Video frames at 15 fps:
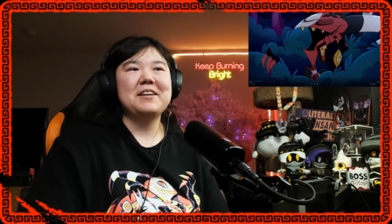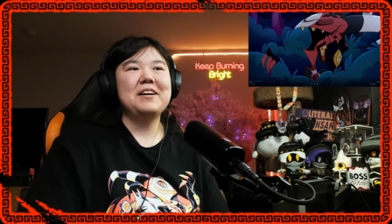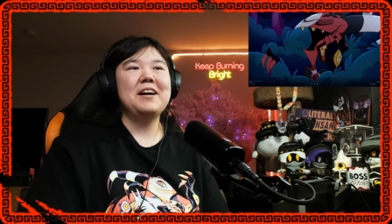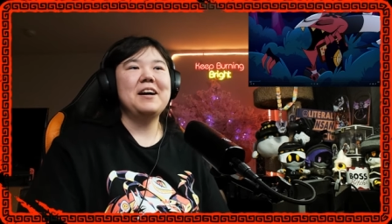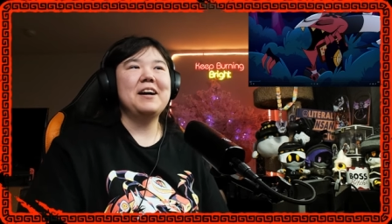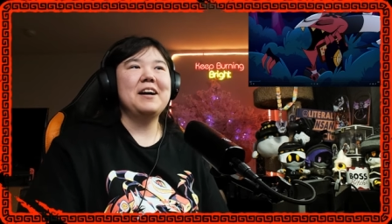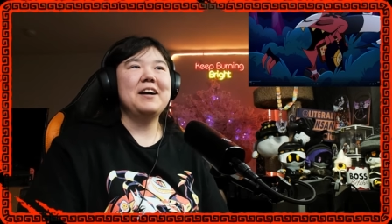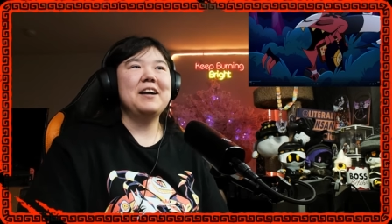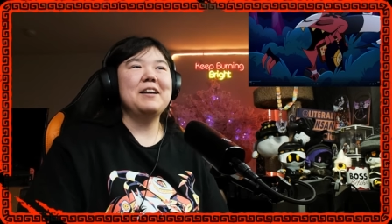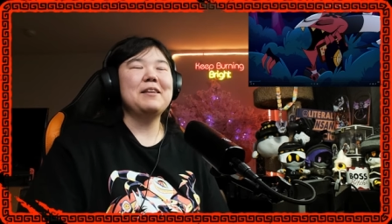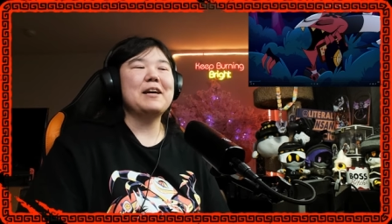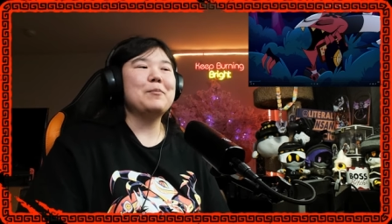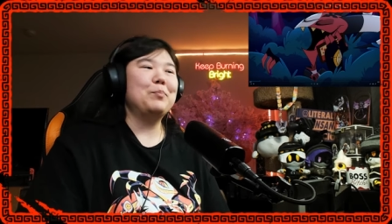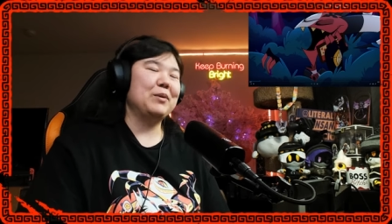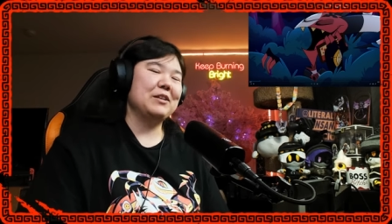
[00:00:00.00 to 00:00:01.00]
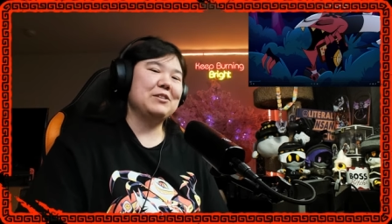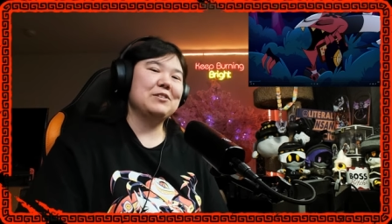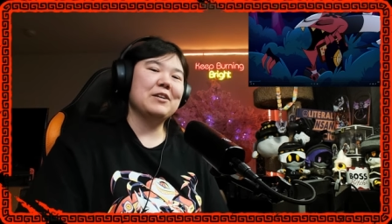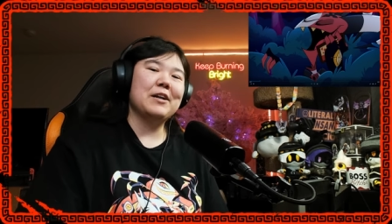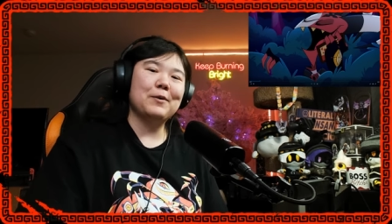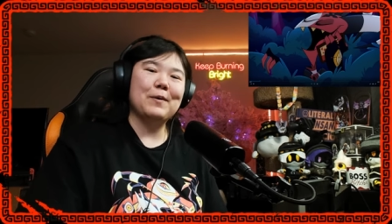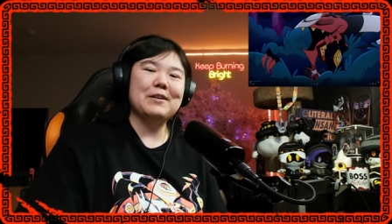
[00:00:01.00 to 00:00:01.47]
And like Blitz is
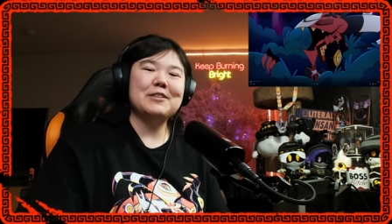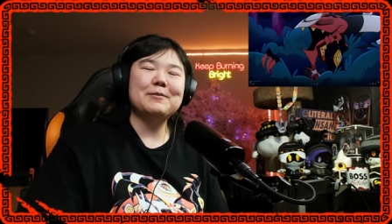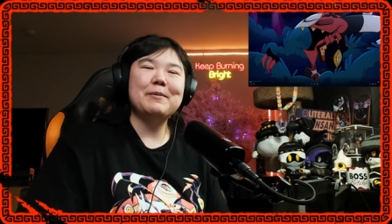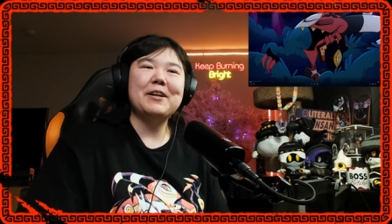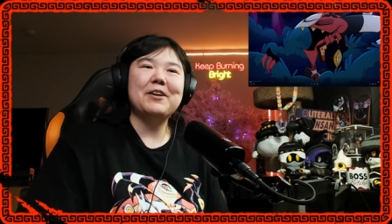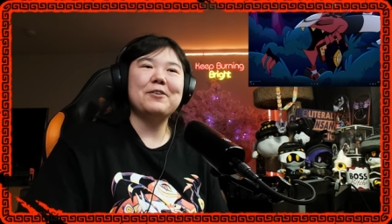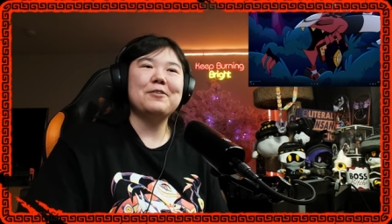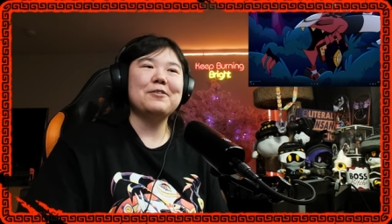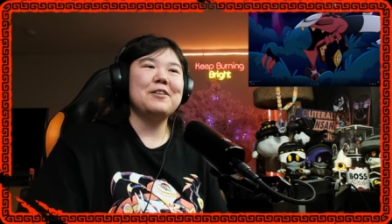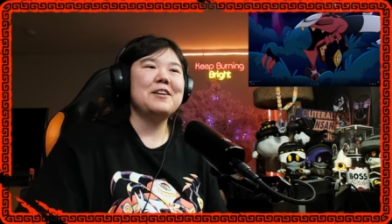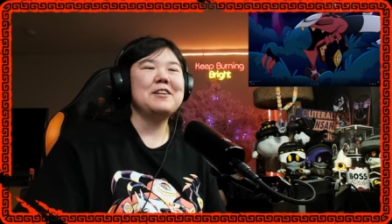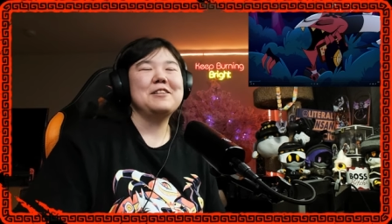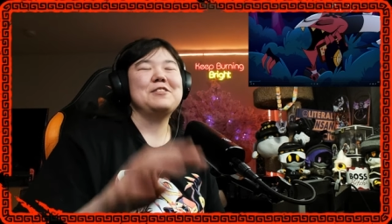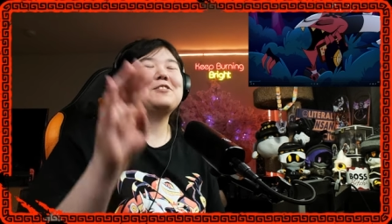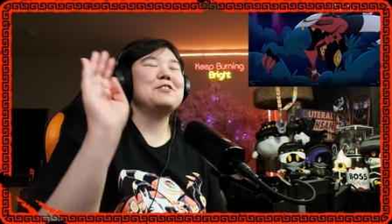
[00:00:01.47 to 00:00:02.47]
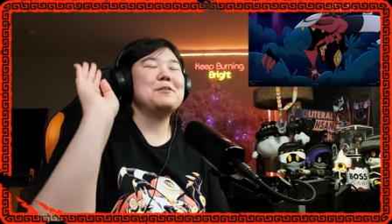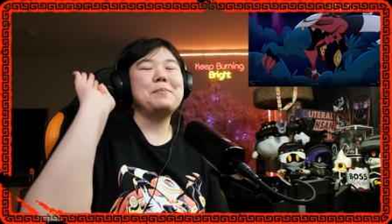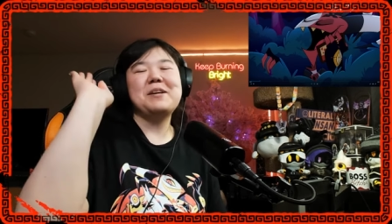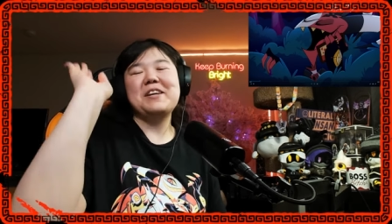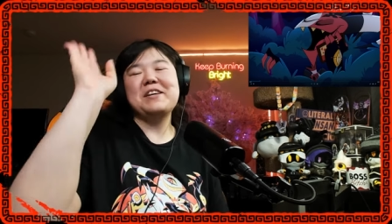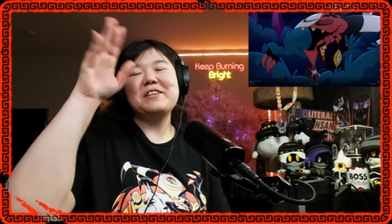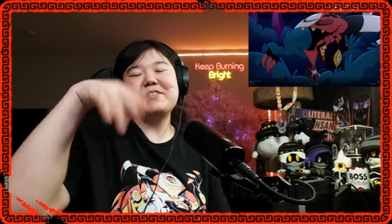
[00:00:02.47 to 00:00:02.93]
underestimating her and thinking, oh, she's gonna
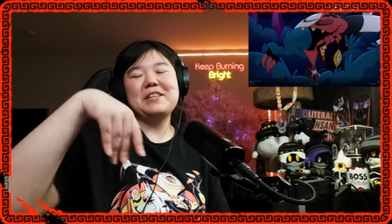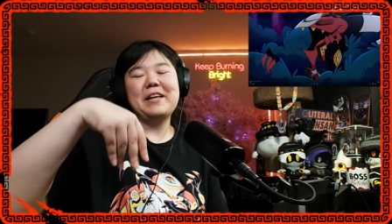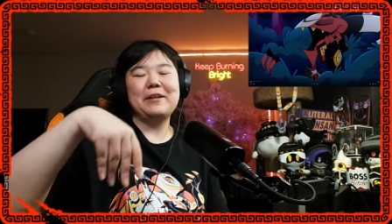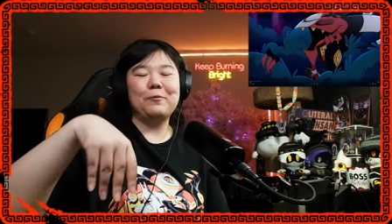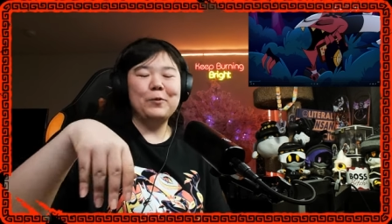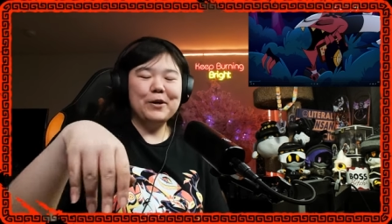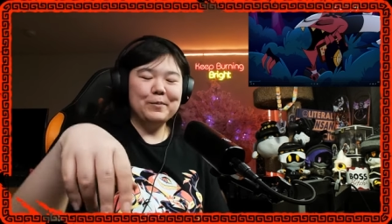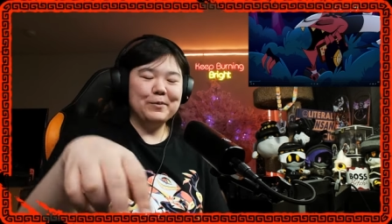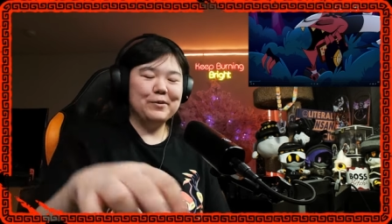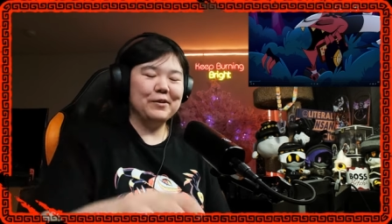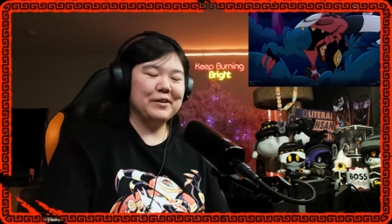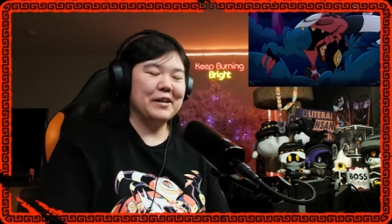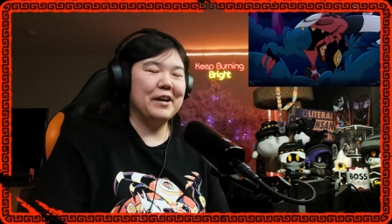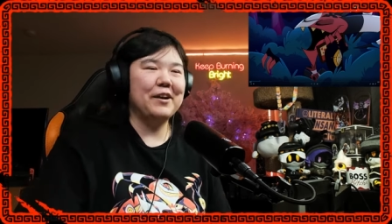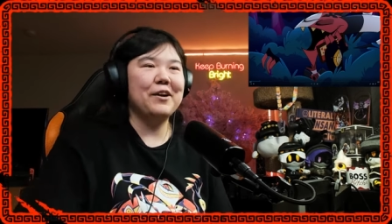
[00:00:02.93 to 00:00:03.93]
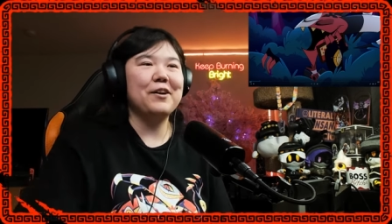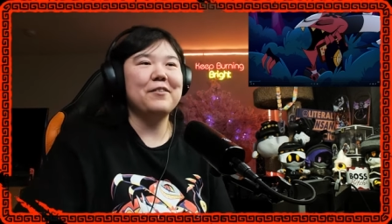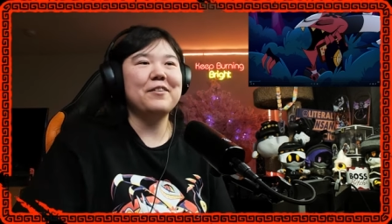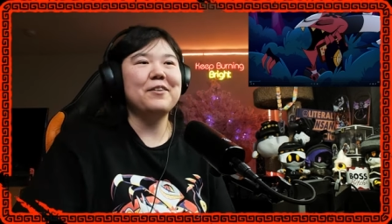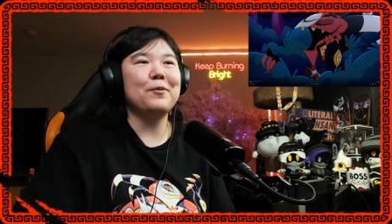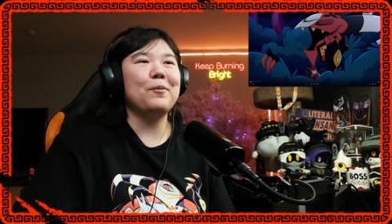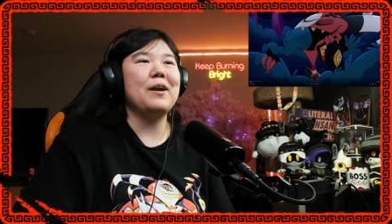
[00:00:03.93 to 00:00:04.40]
be an easy like weeaboo to take care of
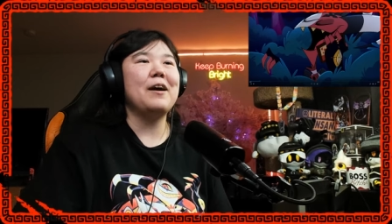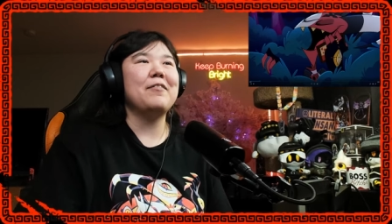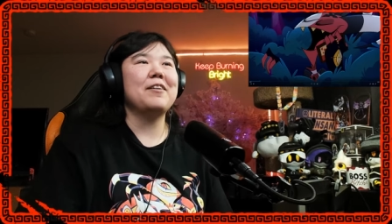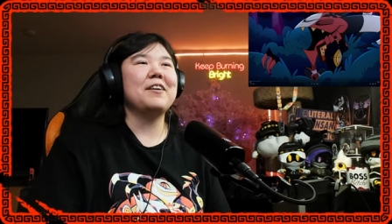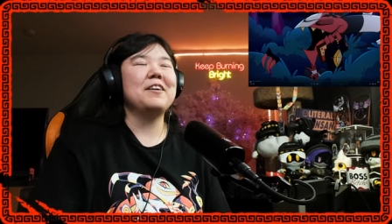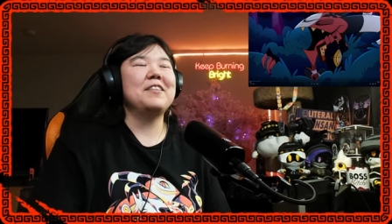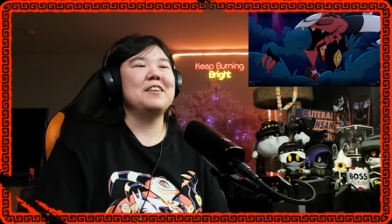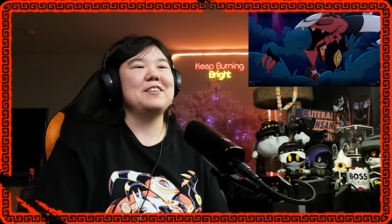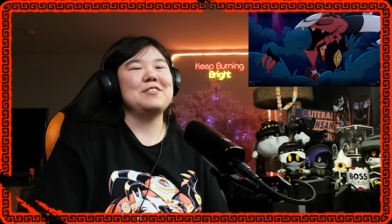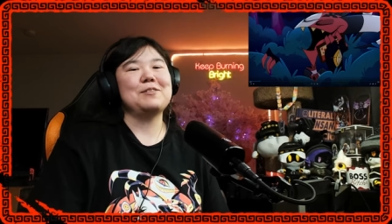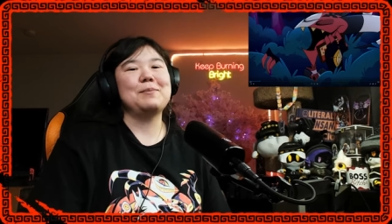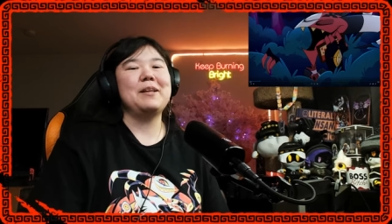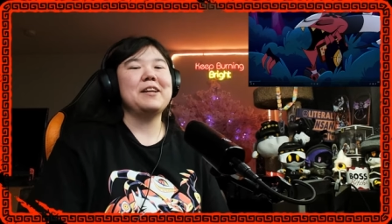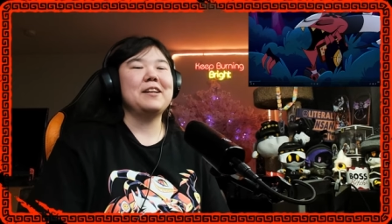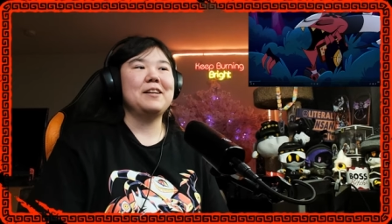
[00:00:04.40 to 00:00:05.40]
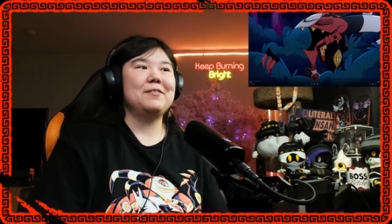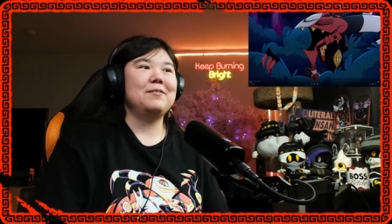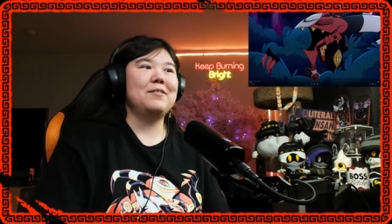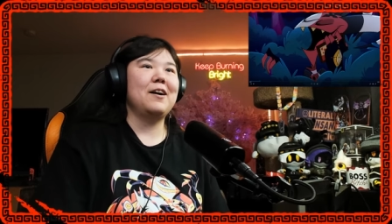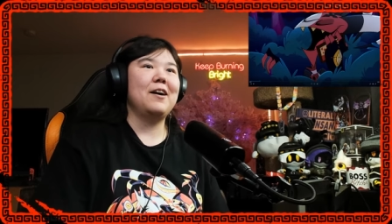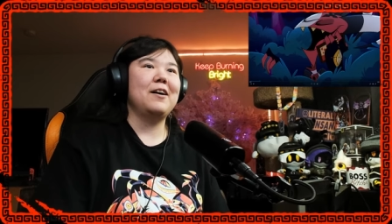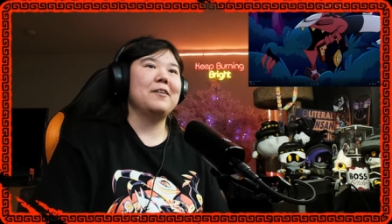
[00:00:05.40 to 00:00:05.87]
or whatever. And then just be like,
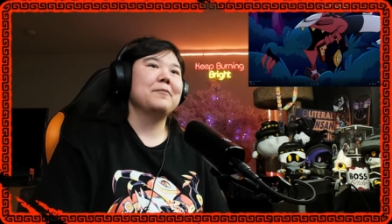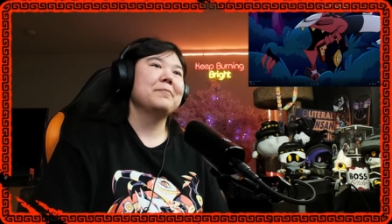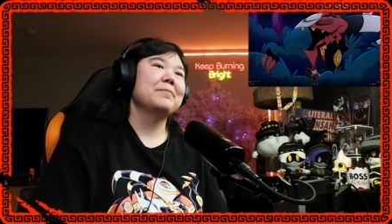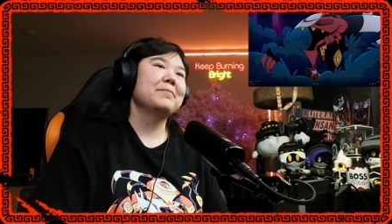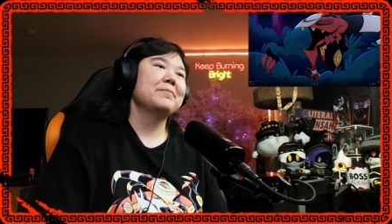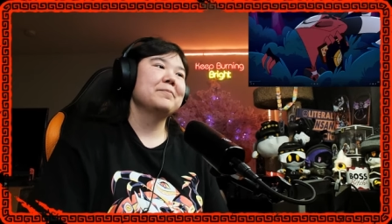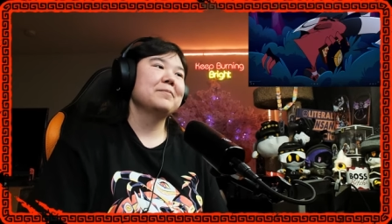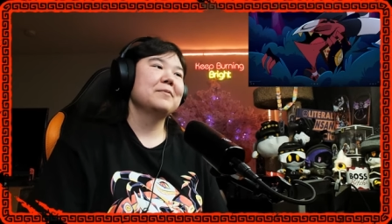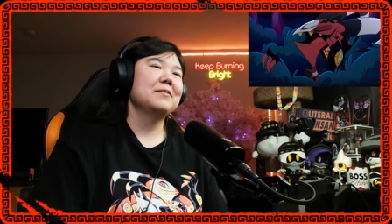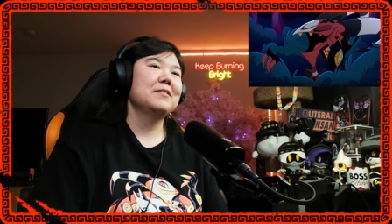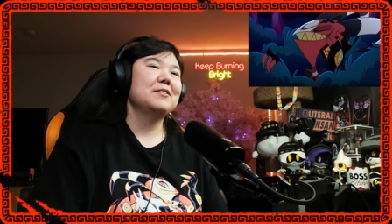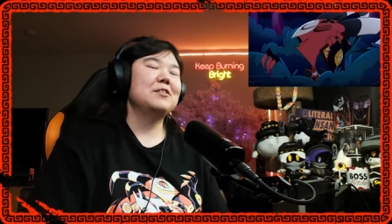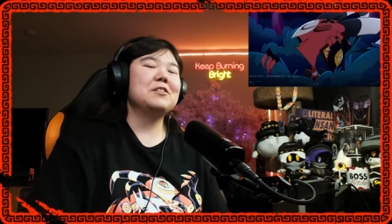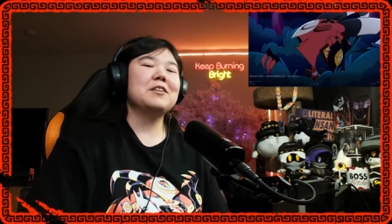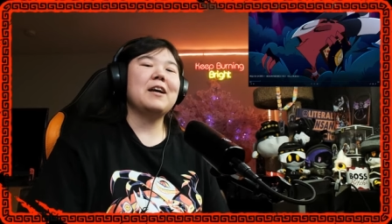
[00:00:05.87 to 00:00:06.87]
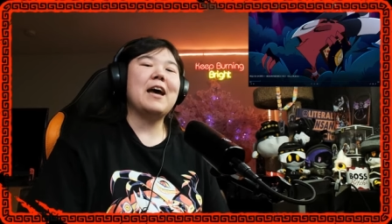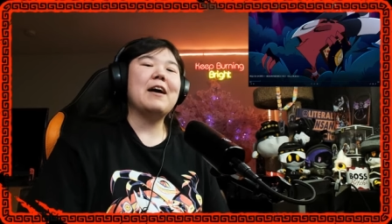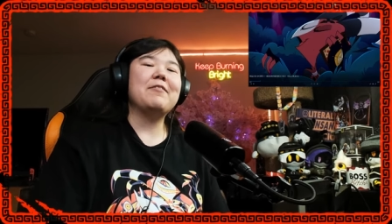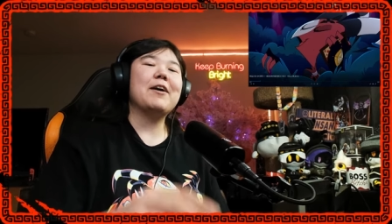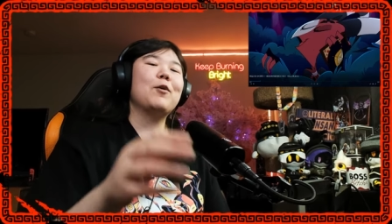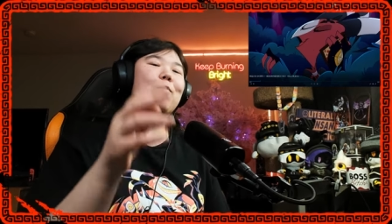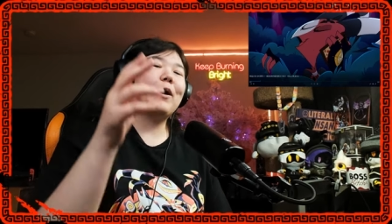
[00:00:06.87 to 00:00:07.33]
Stop trying. She's gonna
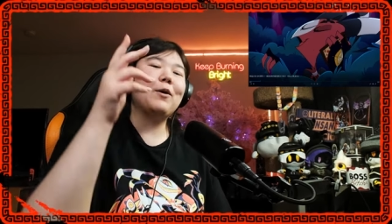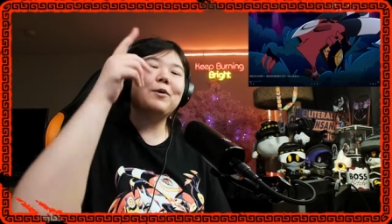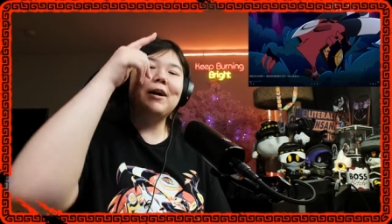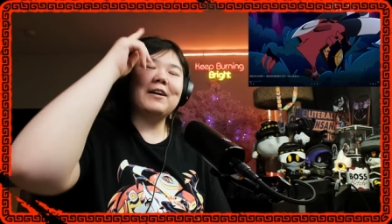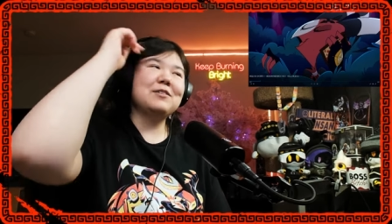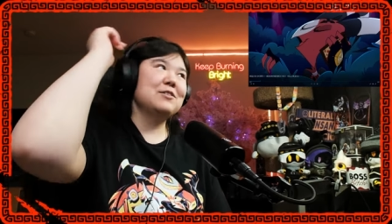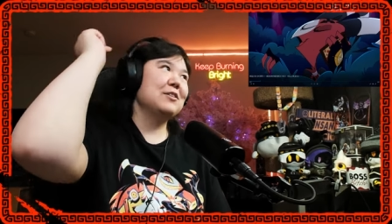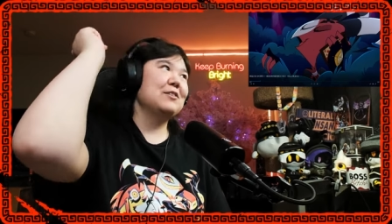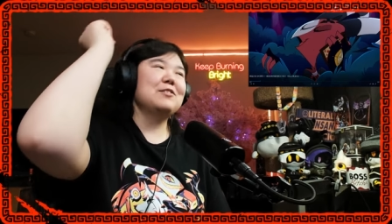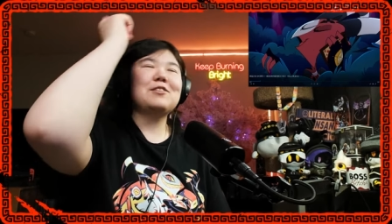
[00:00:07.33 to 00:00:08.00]
have like rail guns and